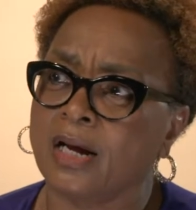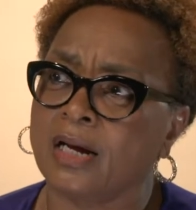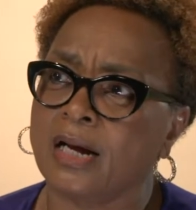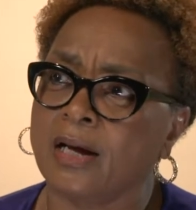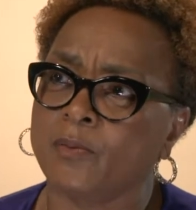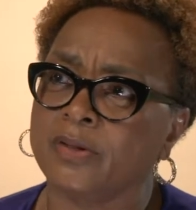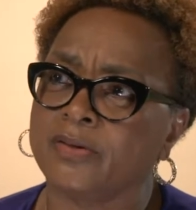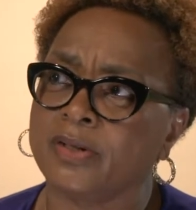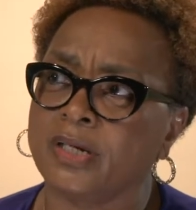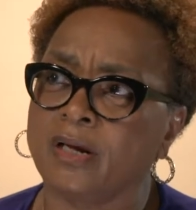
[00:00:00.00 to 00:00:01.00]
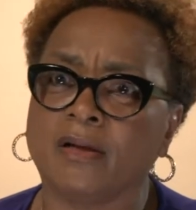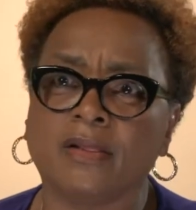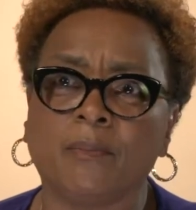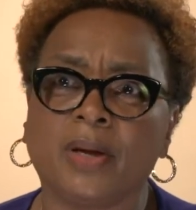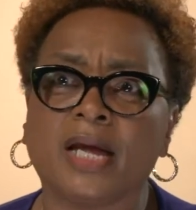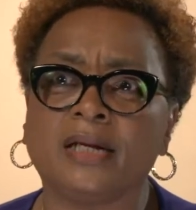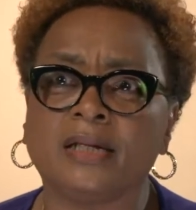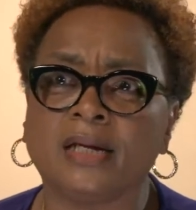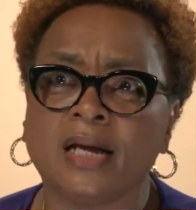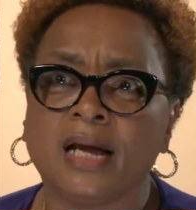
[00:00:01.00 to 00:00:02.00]
I was sitting on the
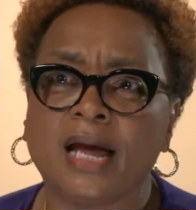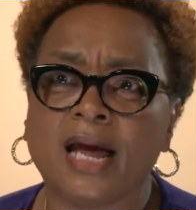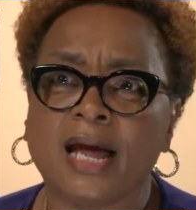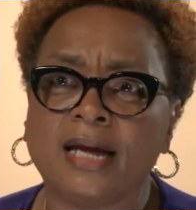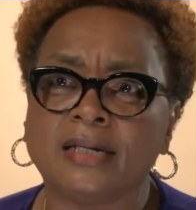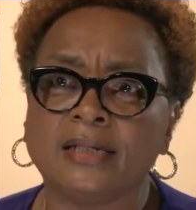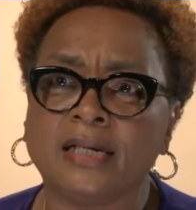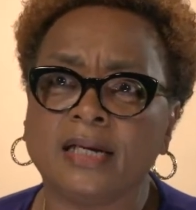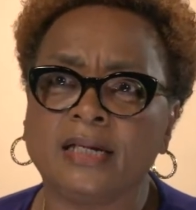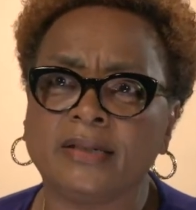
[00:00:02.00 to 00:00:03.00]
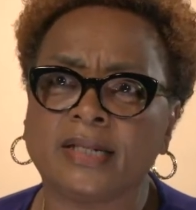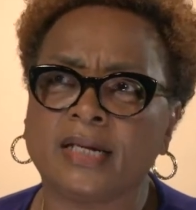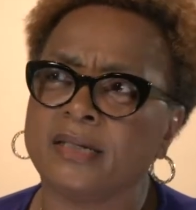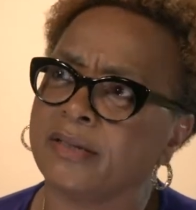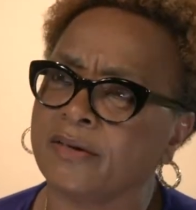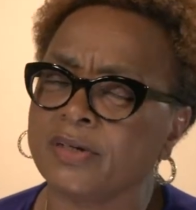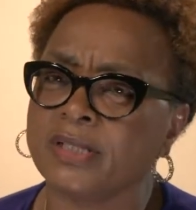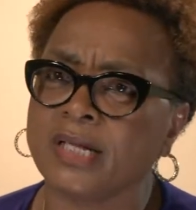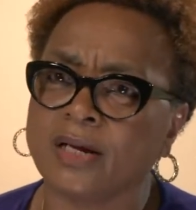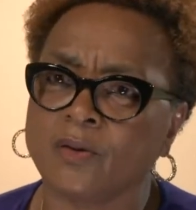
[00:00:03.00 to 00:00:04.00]
bed, and he said, "Is
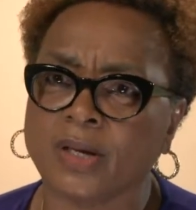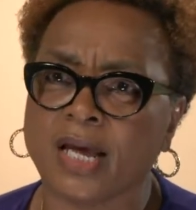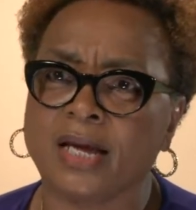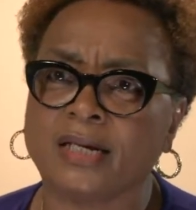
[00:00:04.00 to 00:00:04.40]
everything okay?"